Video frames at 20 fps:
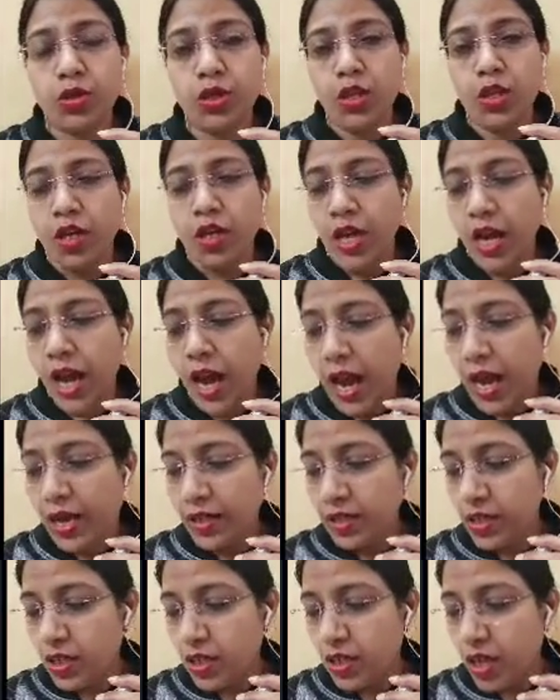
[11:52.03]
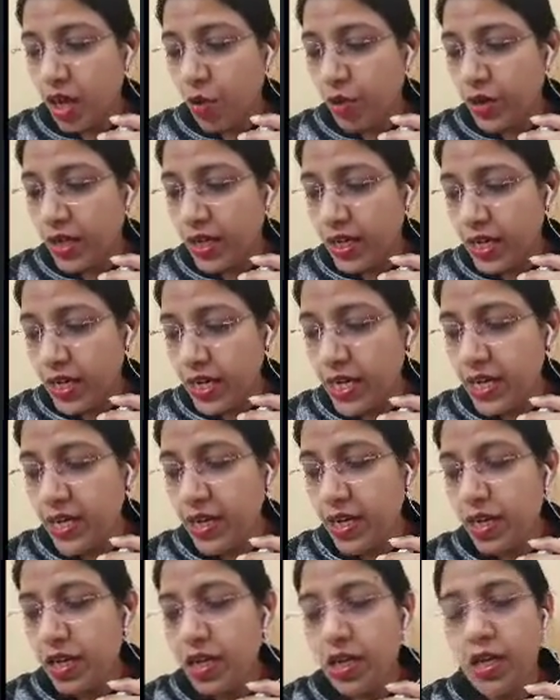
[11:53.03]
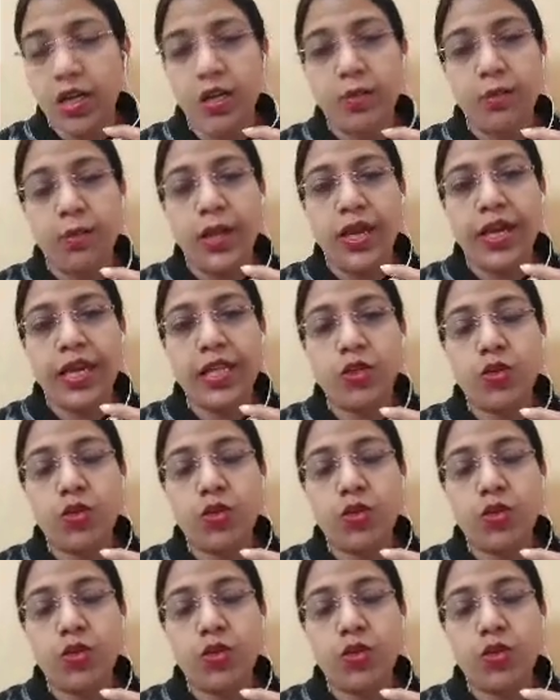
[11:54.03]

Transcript: and now he begins to